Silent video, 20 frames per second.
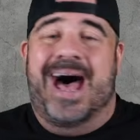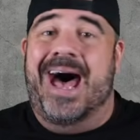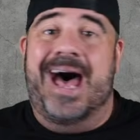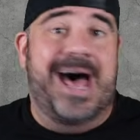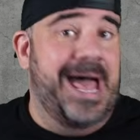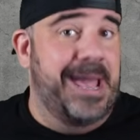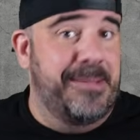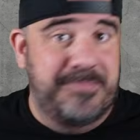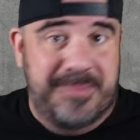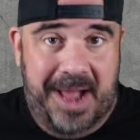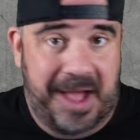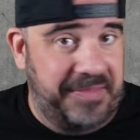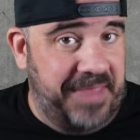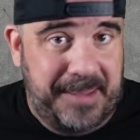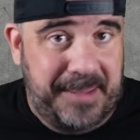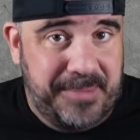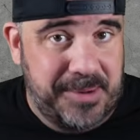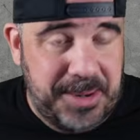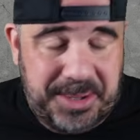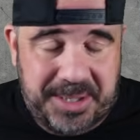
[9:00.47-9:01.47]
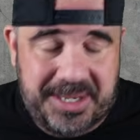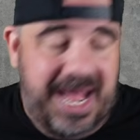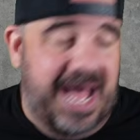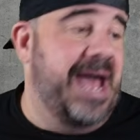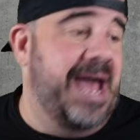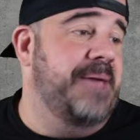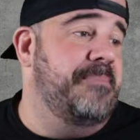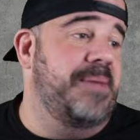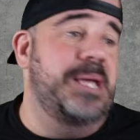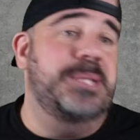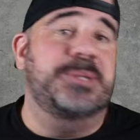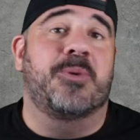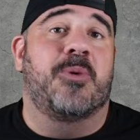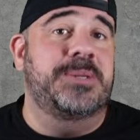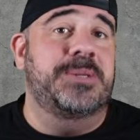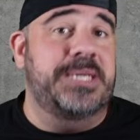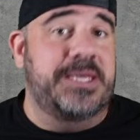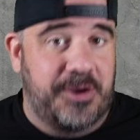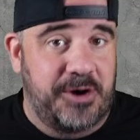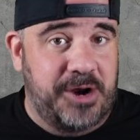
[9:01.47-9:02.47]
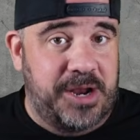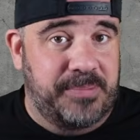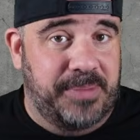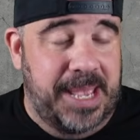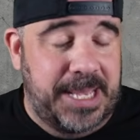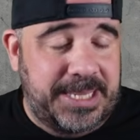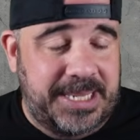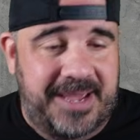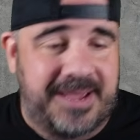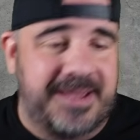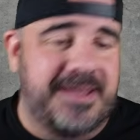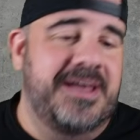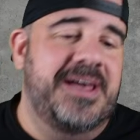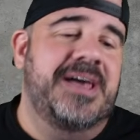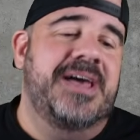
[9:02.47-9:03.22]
I'm not that person. I bet 20-30 plays a day.